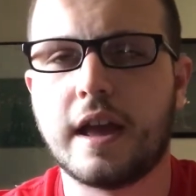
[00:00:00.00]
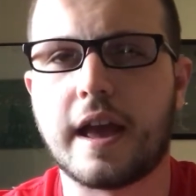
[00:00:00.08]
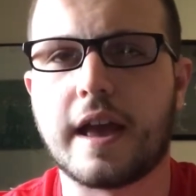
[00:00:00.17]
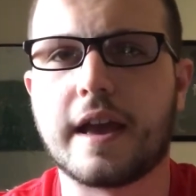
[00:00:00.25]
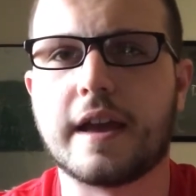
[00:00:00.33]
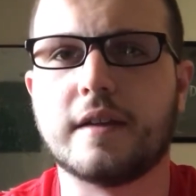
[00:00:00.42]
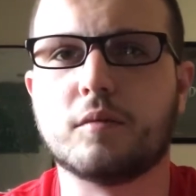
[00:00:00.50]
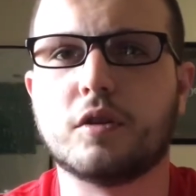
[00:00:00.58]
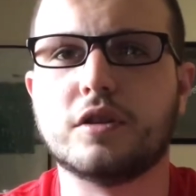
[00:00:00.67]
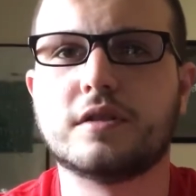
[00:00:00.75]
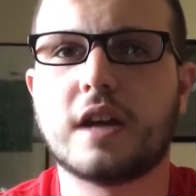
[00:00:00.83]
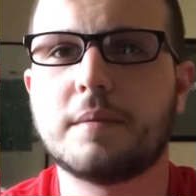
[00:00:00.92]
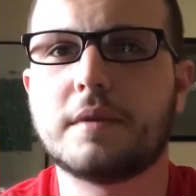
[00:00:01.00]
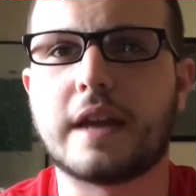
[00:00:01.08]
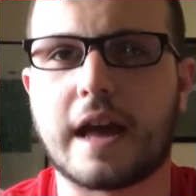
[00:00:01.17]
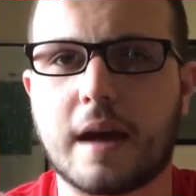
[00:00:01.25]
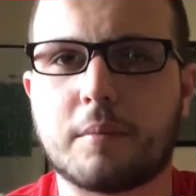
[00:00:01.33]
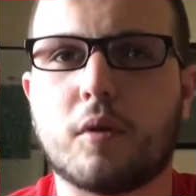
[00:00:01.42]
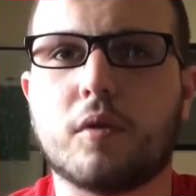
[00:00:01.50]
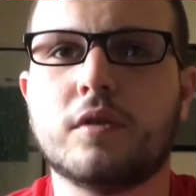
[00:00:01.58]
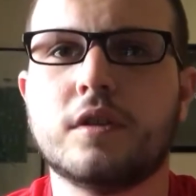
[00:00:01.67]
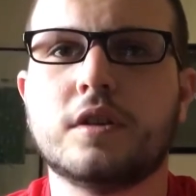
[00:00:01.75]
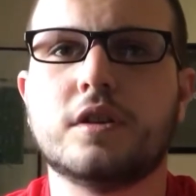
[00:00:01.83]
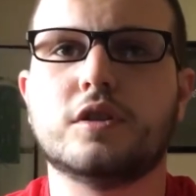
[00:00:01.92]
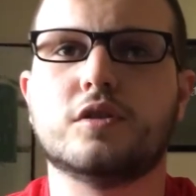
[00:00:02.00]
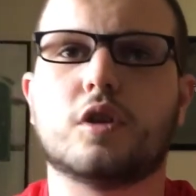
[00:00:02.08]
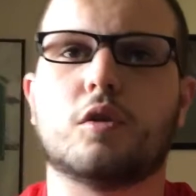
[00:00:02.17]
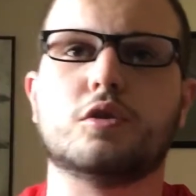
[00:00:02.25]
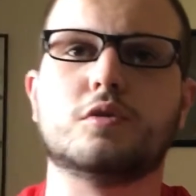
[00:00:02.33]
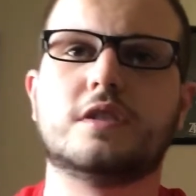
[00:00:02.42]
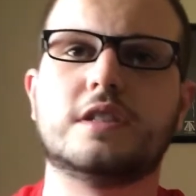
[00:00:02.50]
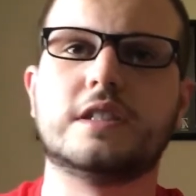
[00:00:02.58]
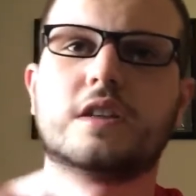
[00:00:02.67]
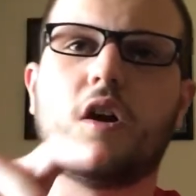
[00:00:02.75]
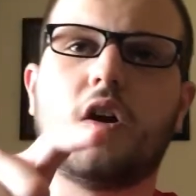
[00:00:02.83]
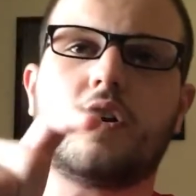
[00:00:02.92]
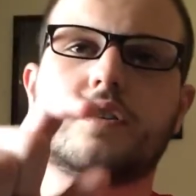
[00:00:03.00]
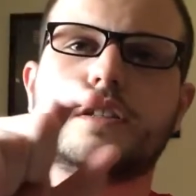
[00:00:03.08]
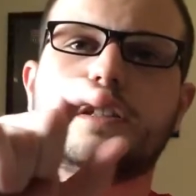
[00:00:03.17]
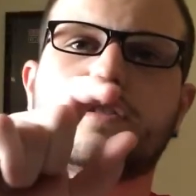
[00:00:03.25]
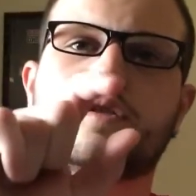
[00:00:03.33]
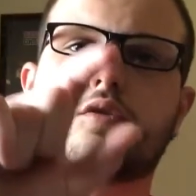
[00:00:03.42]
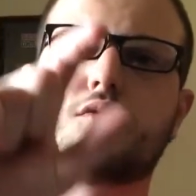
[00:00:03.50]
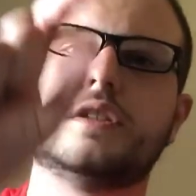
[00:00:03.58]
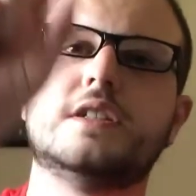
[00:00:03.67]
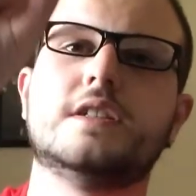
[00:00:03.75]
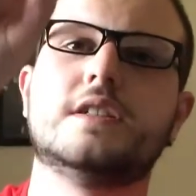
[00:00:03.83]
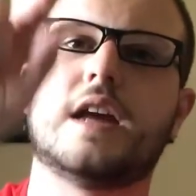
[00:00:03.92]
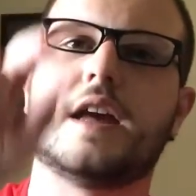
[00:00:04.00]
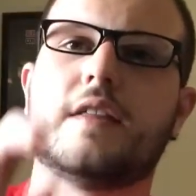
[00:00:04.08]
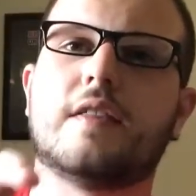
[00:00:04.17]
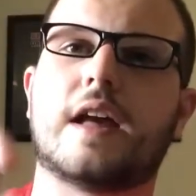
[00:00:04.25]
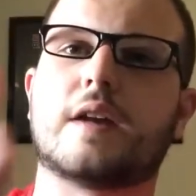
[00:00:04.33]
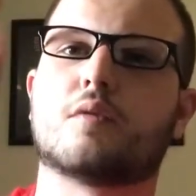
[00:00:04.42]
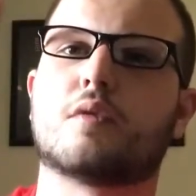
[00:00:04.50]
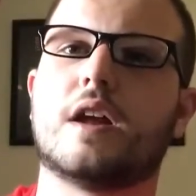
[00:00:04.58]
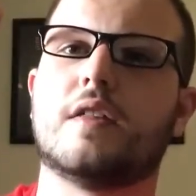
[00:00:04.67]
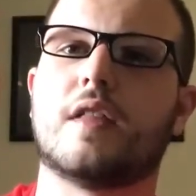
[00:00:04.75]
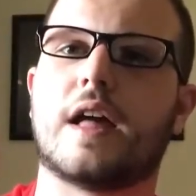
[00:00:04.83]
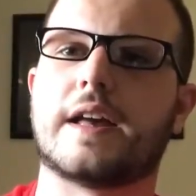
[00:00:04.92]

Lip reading: And when you type in Apple, you see all these green and red